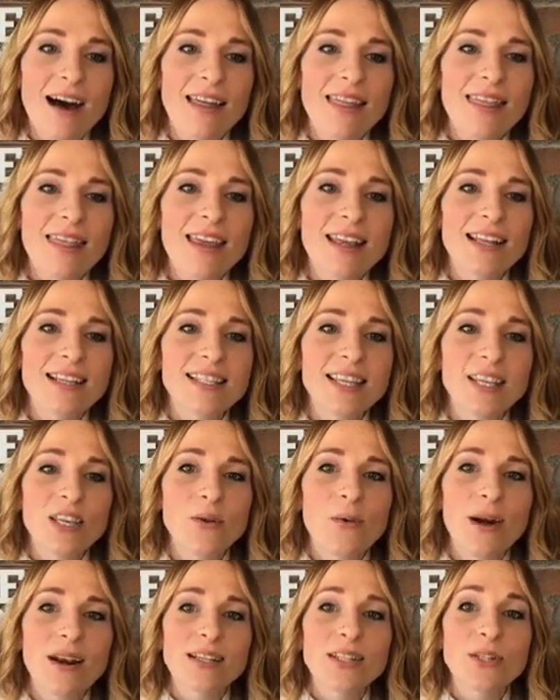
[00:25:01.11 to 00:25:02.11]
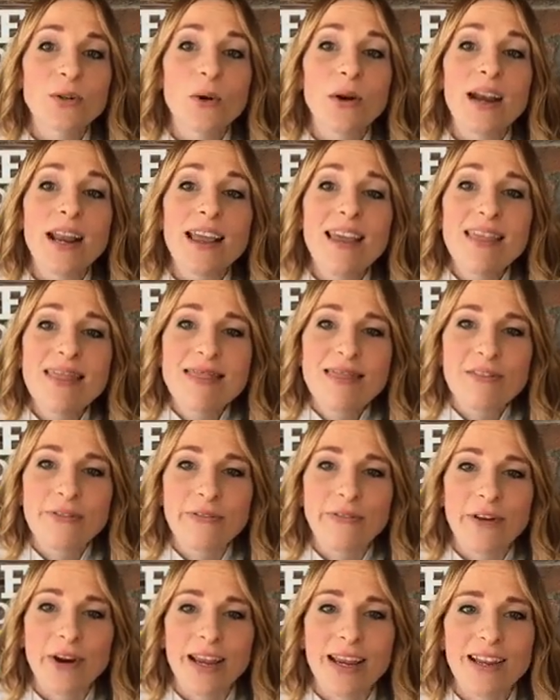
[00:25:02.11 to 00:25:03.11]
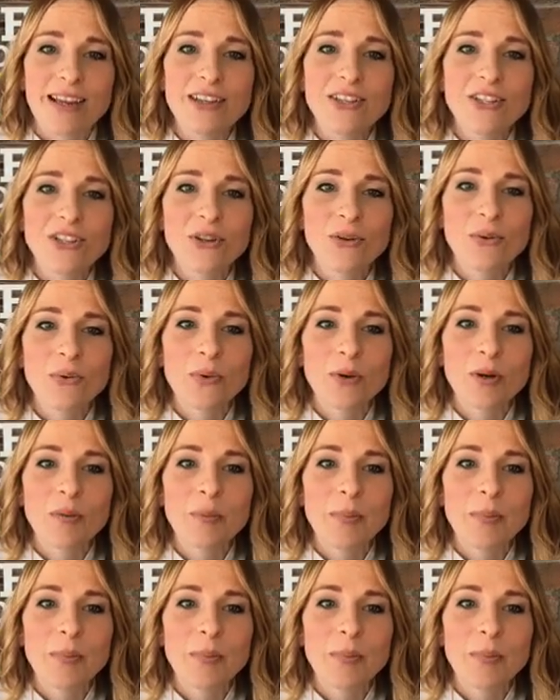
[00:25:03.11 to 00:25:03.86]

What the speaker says: Things that you want to store in the fridge would